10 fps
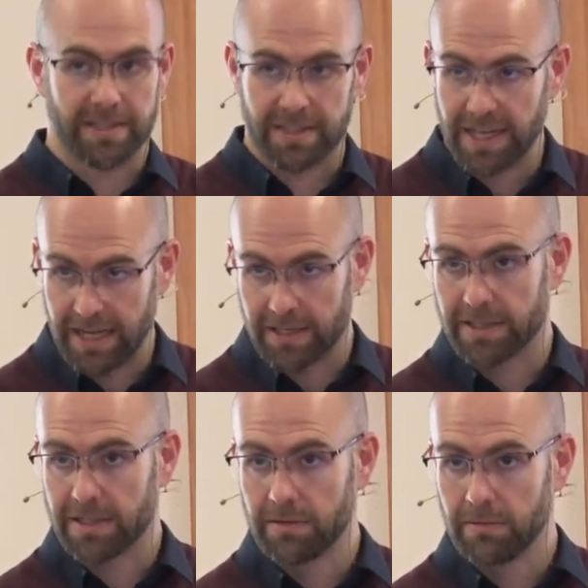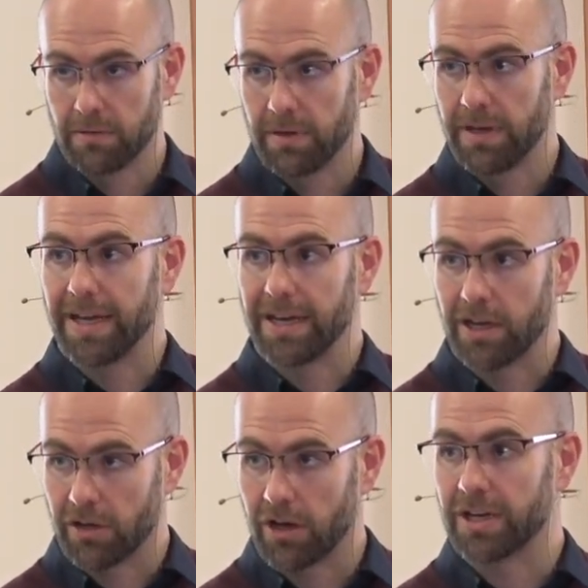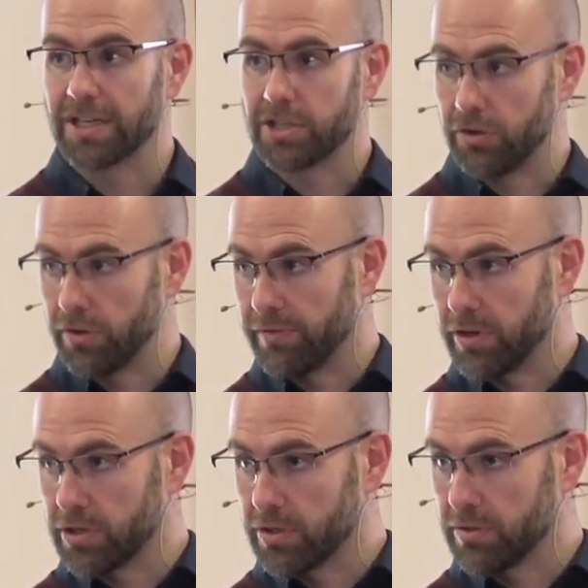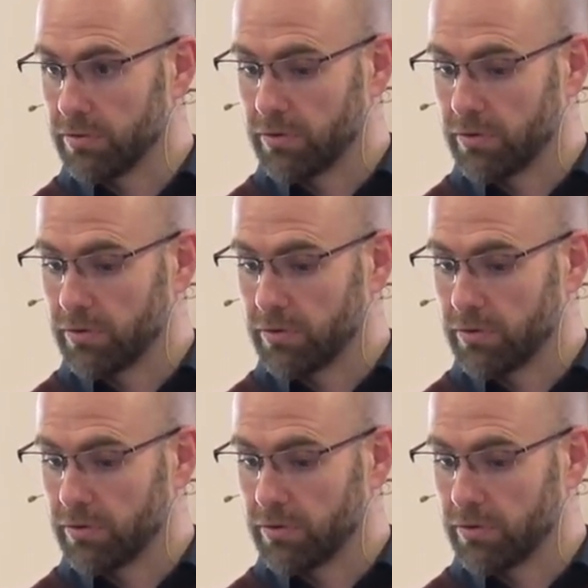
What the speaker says: sense in a godless universe.